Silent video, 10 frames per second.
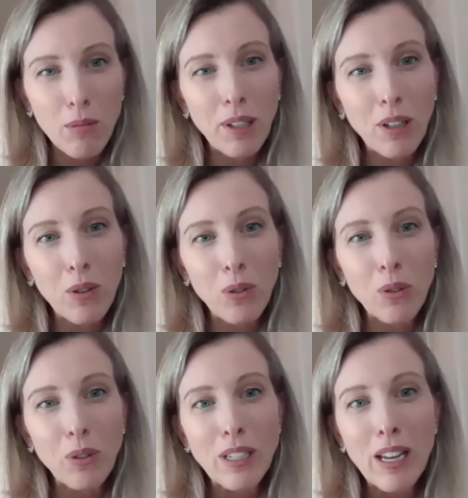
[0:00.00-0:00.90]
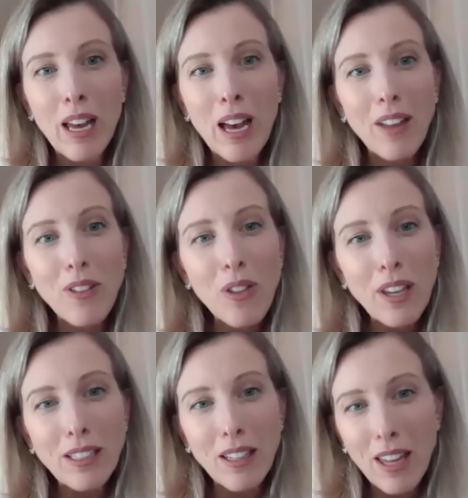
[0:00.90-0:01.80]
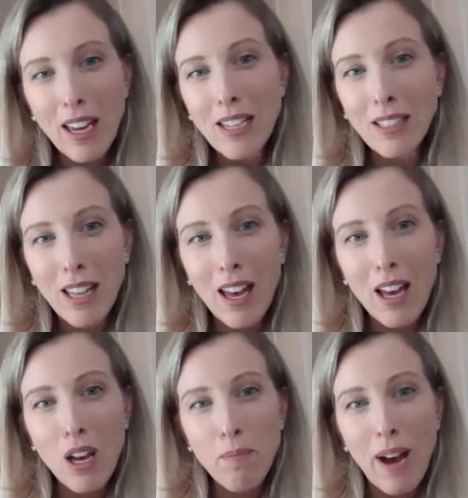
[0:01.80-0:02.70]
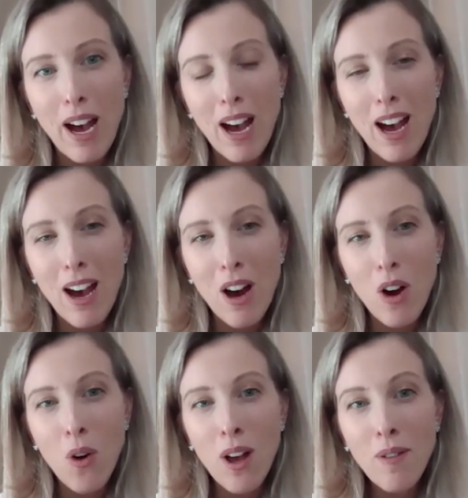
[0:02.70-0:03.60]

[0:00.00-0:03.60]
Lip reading: up in court, and the things that they say about how